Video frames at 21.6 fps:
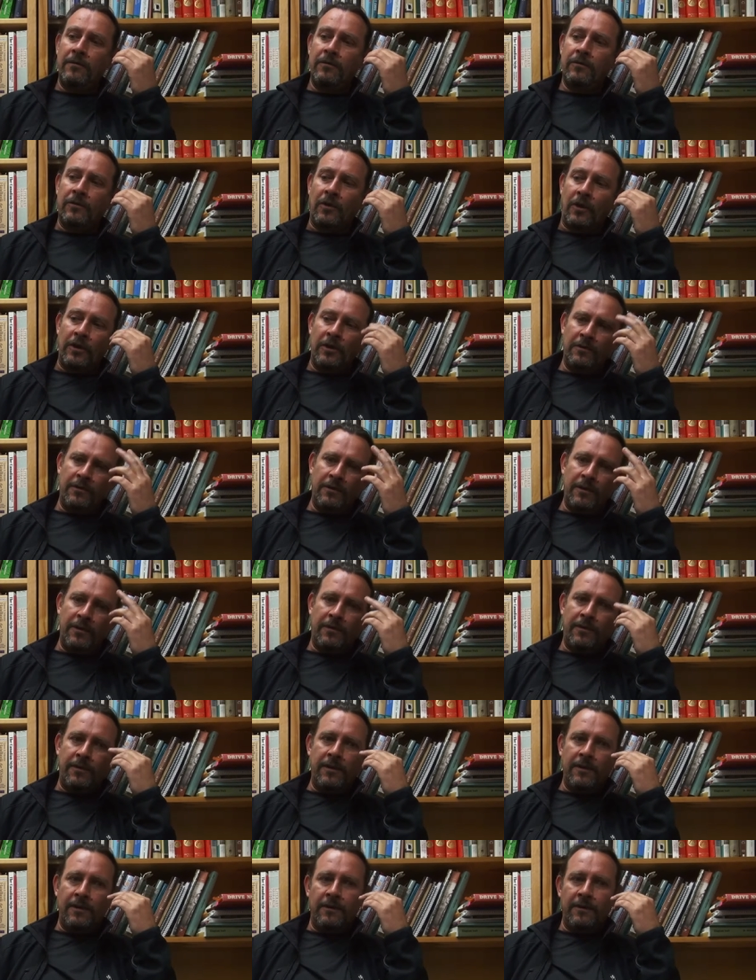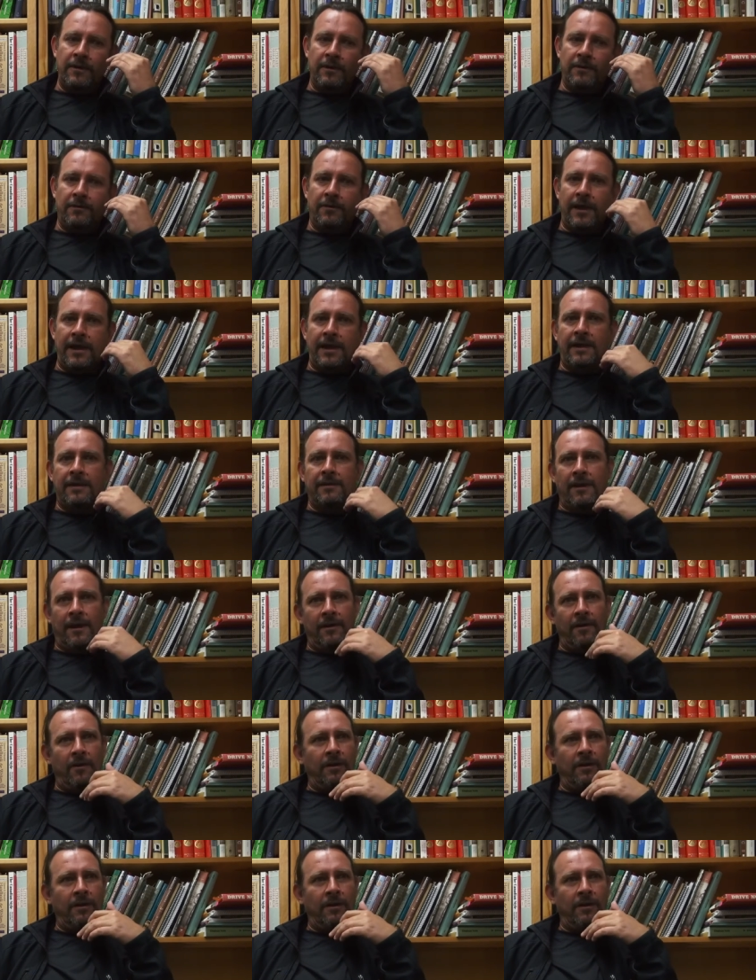so you, you, you think that,